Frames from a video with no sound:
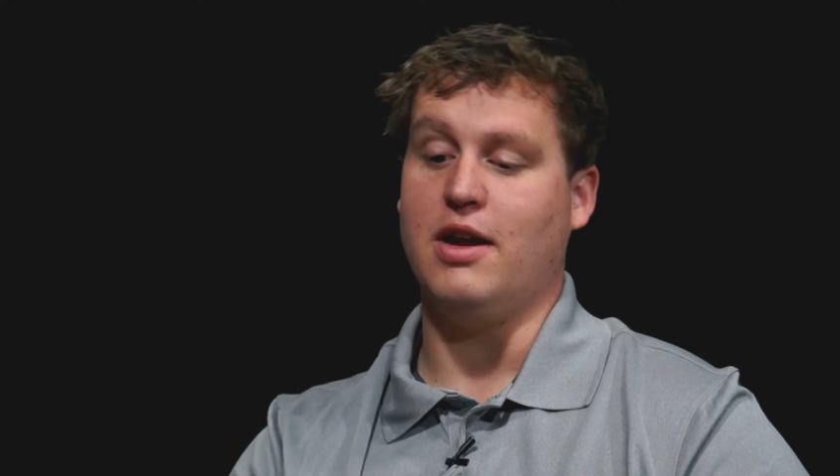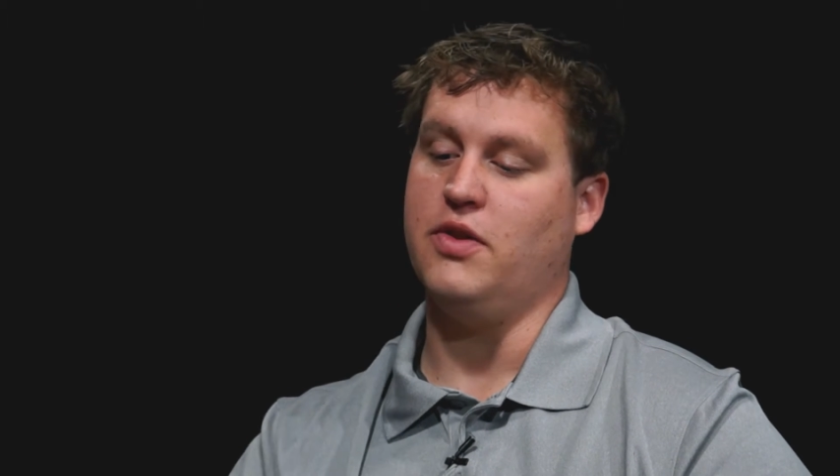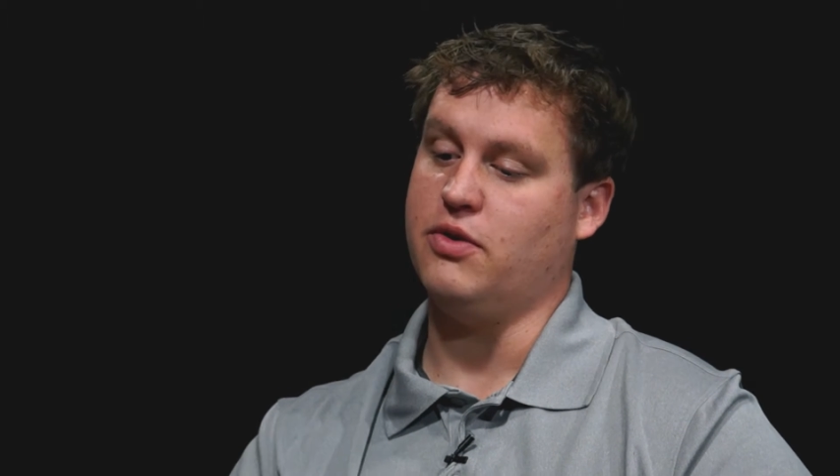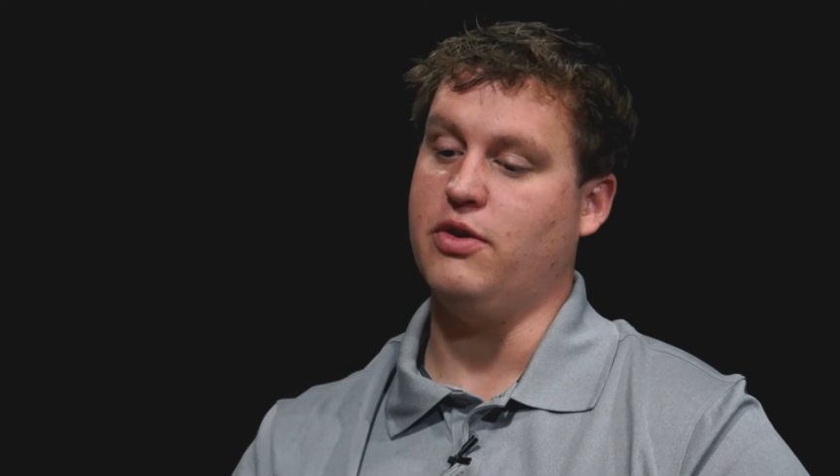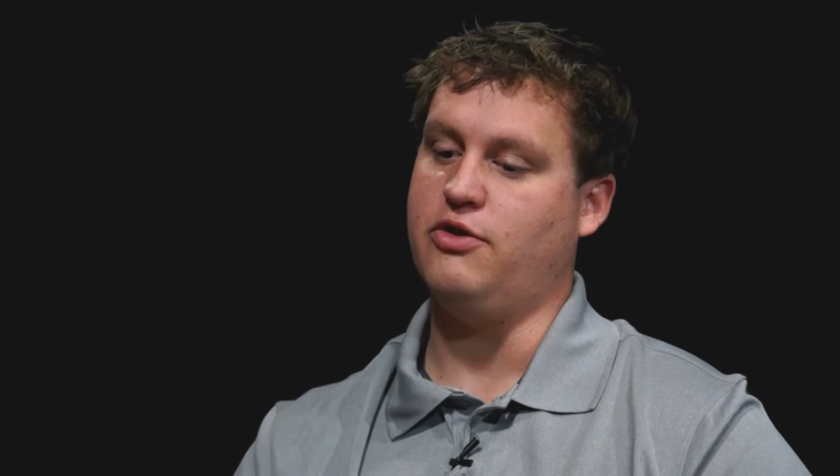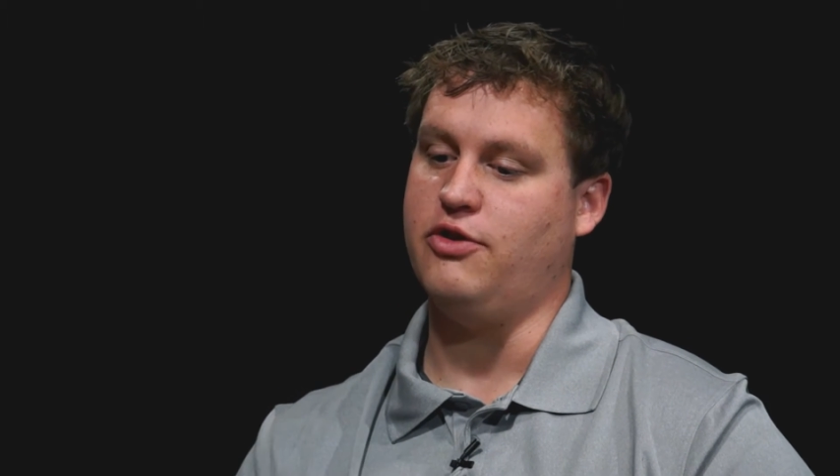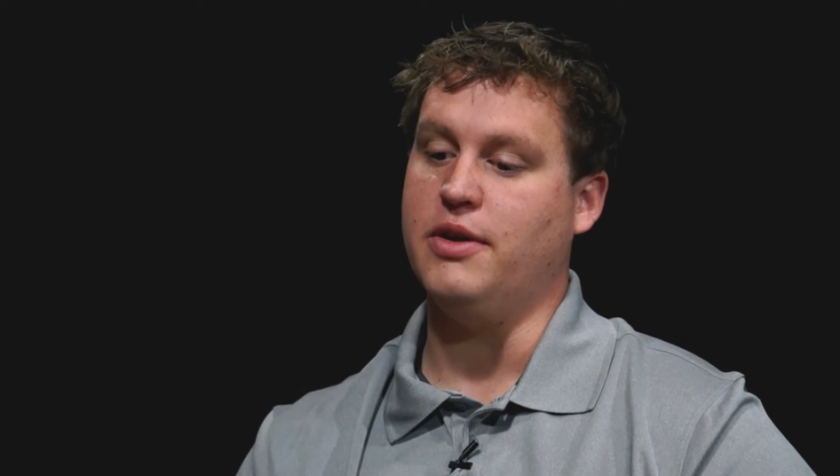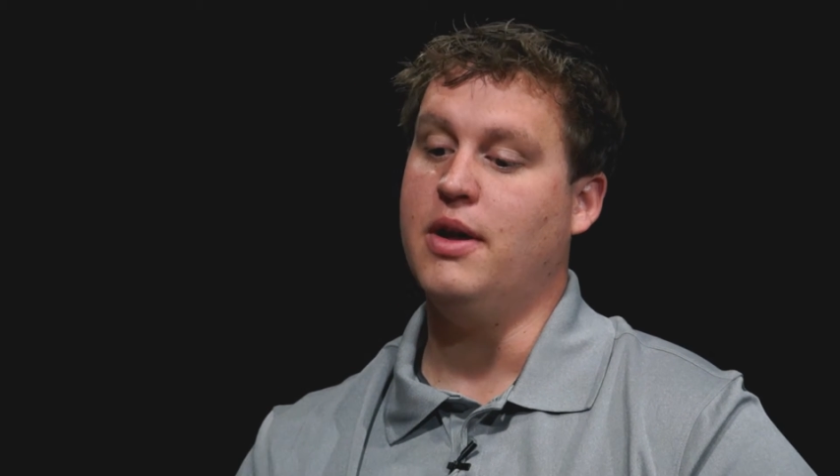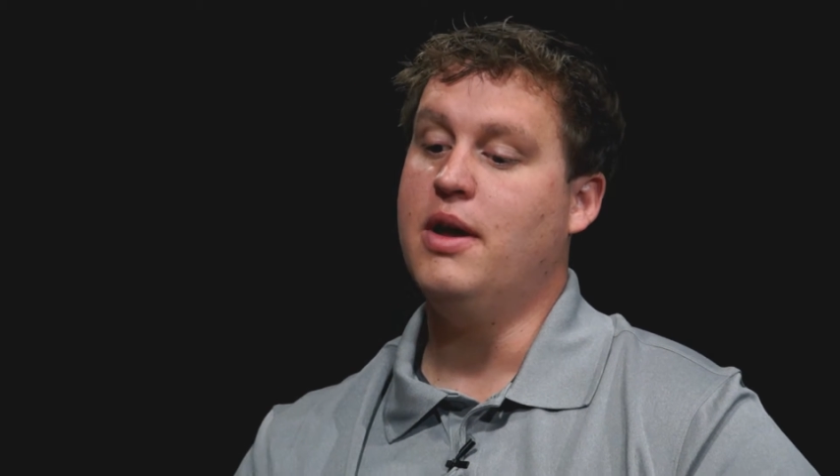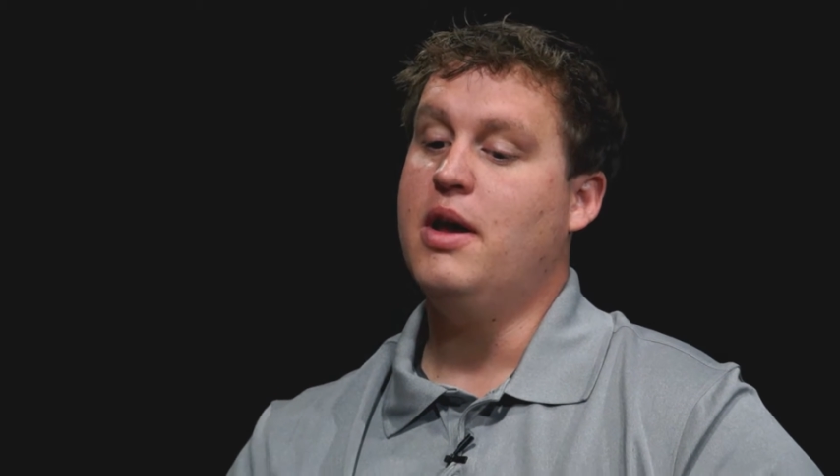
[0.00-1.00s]
and the
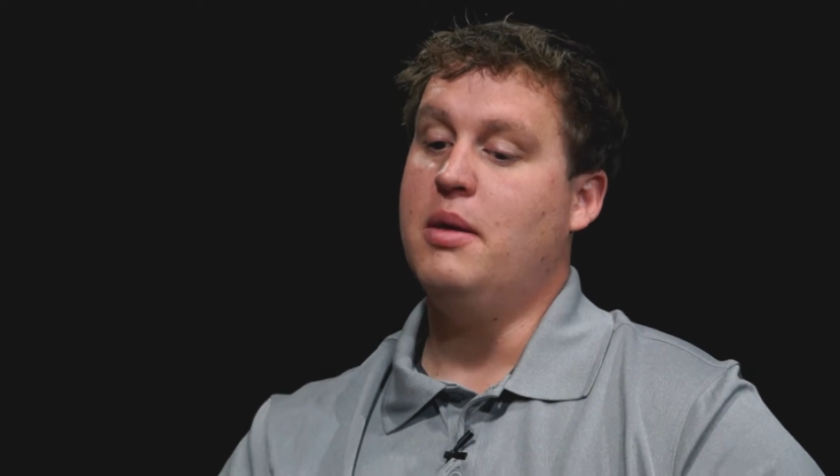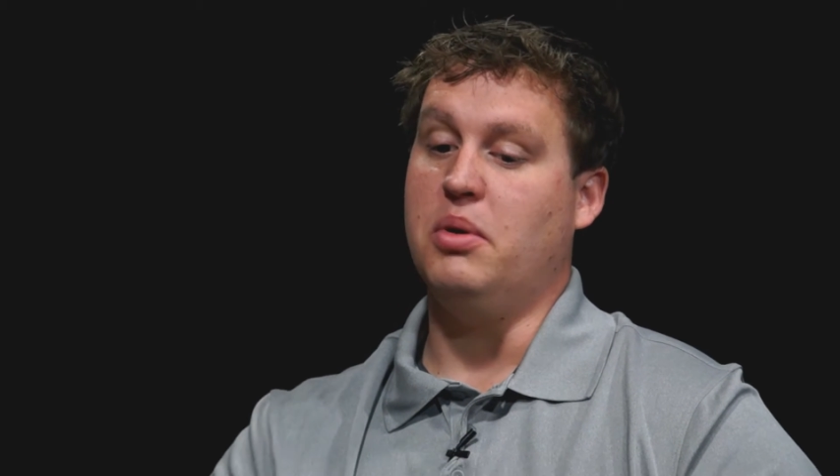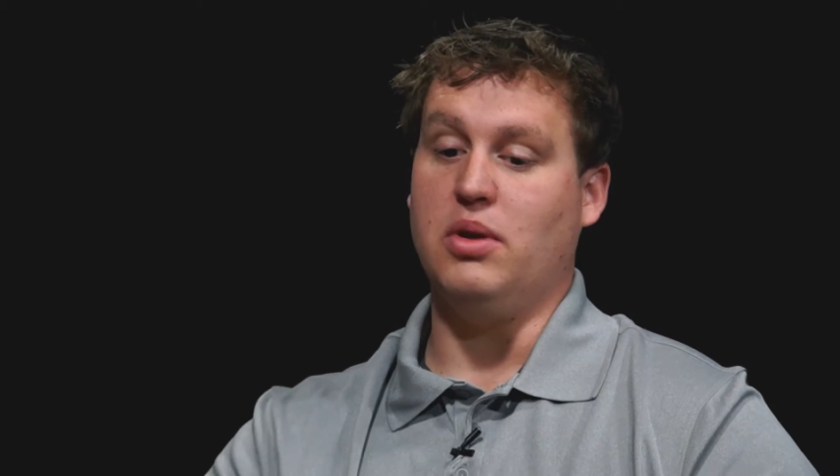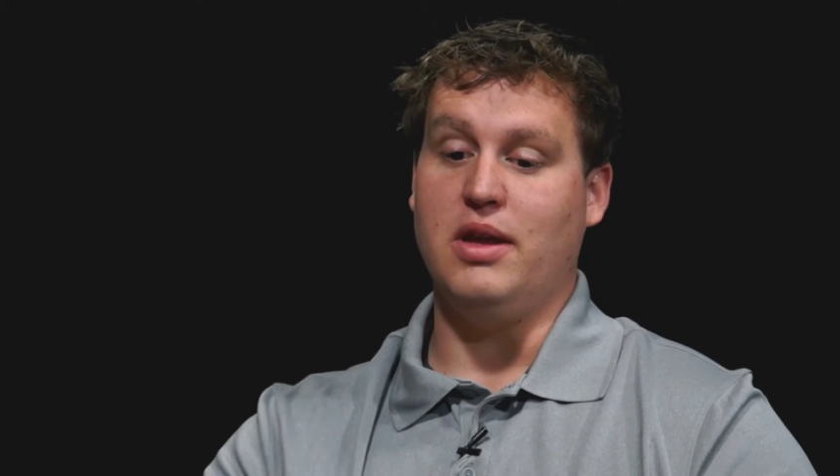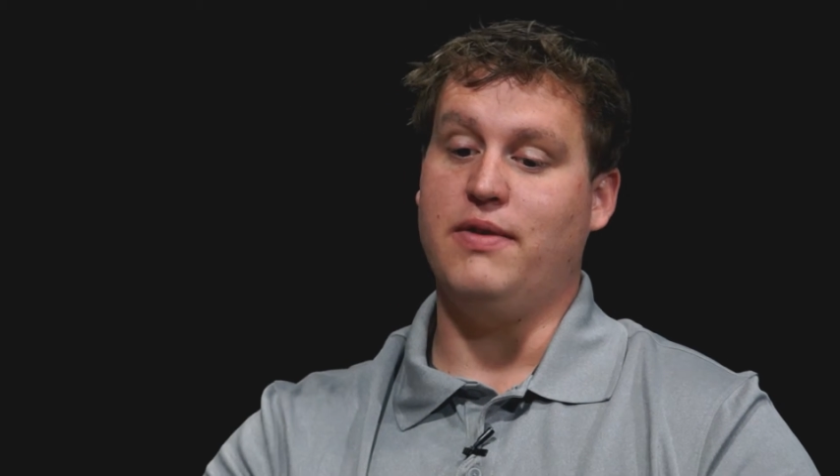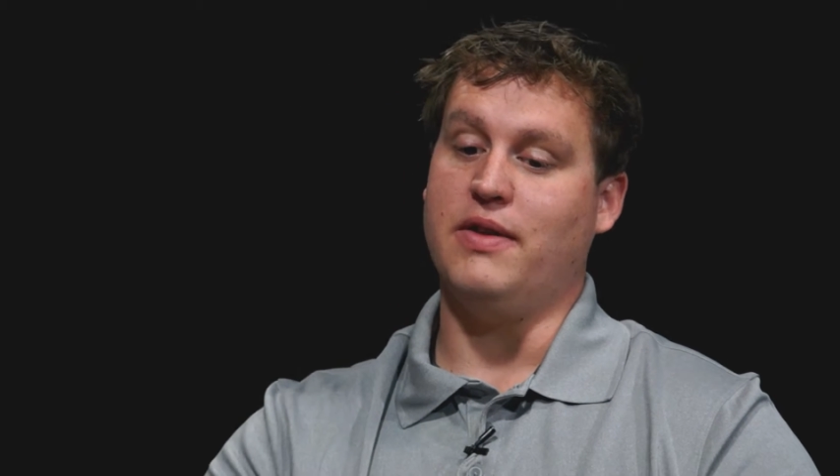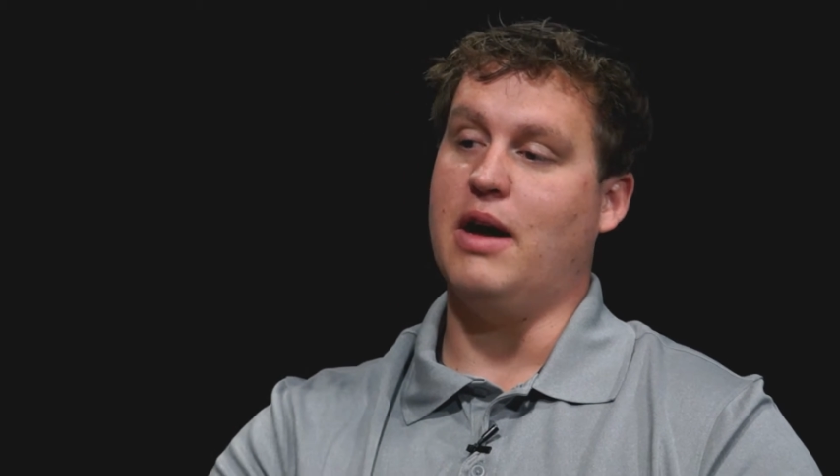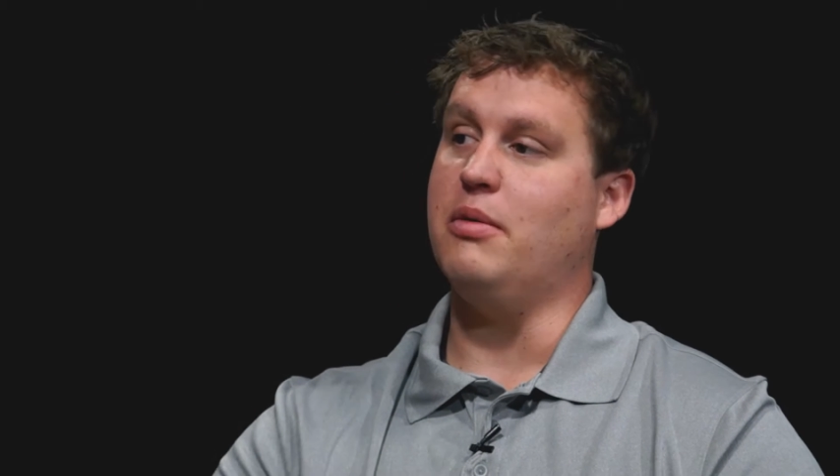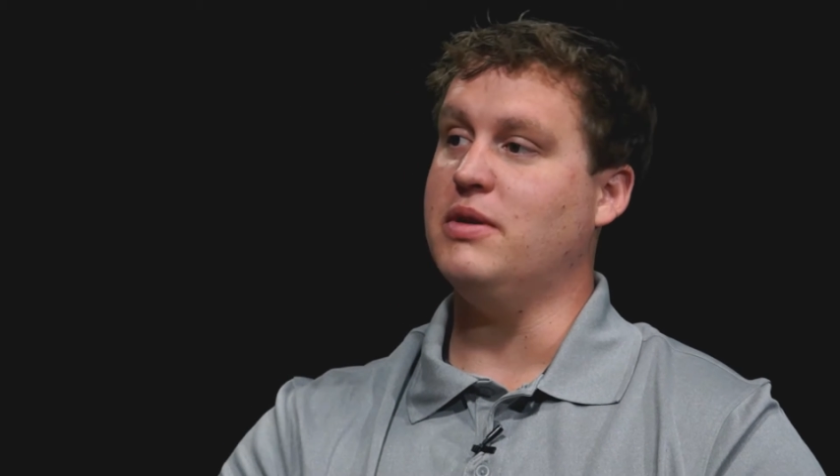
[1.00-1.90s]
Christian believing that.